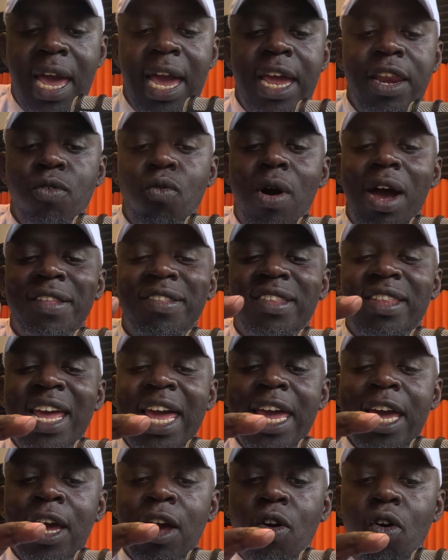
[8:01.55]
And once
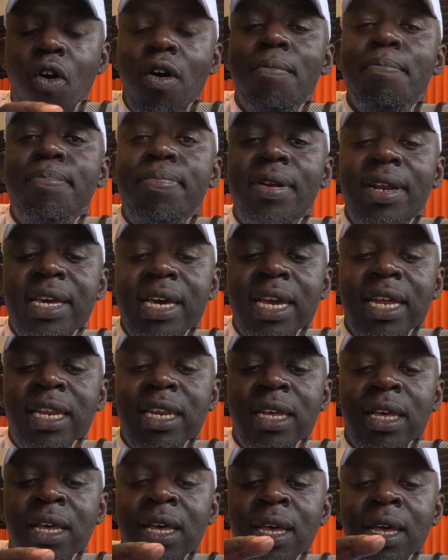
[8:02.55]
they
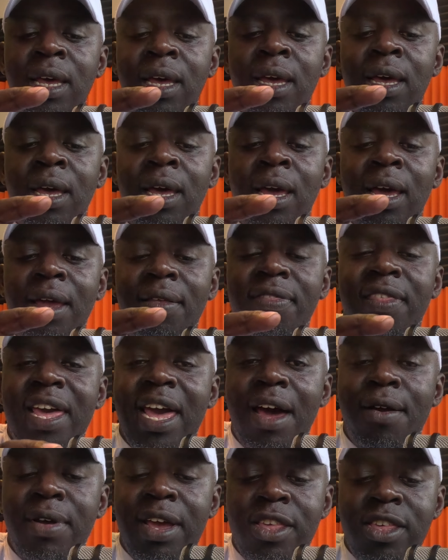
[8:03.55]
complete
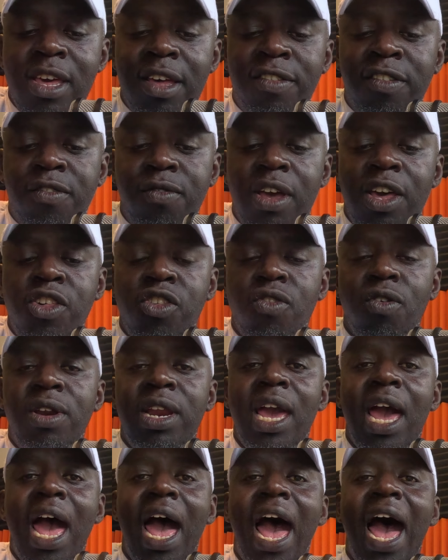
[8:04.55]
their
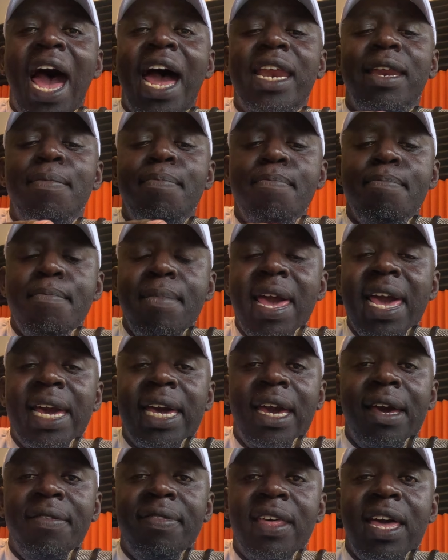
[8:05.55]
registration and
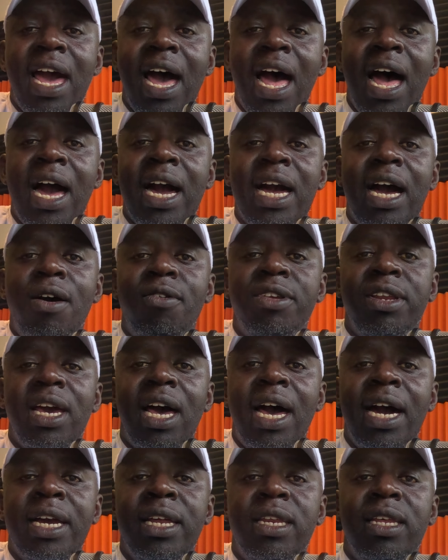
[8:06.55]
making their account
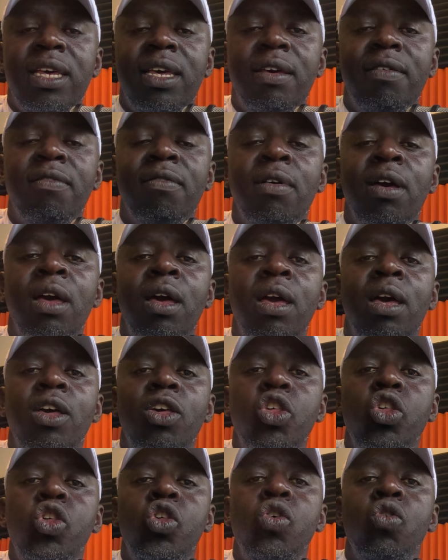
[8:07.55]
active,
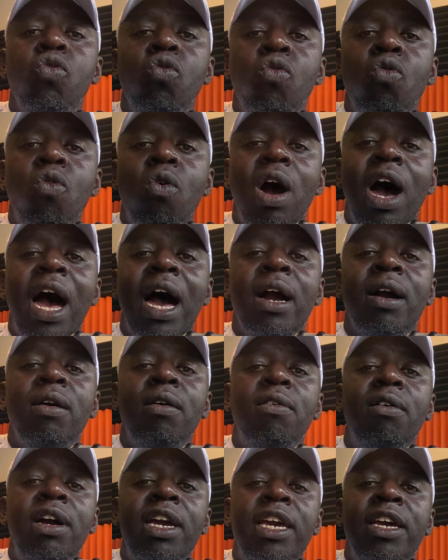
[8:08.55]
you are
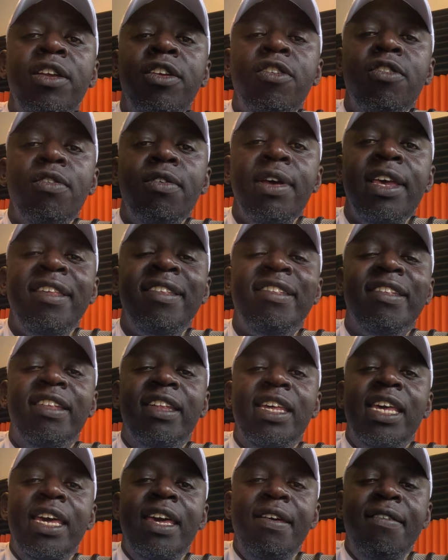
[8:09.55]
going to
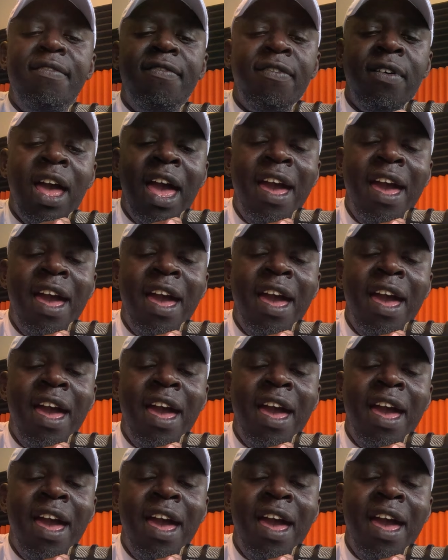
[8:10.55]
receive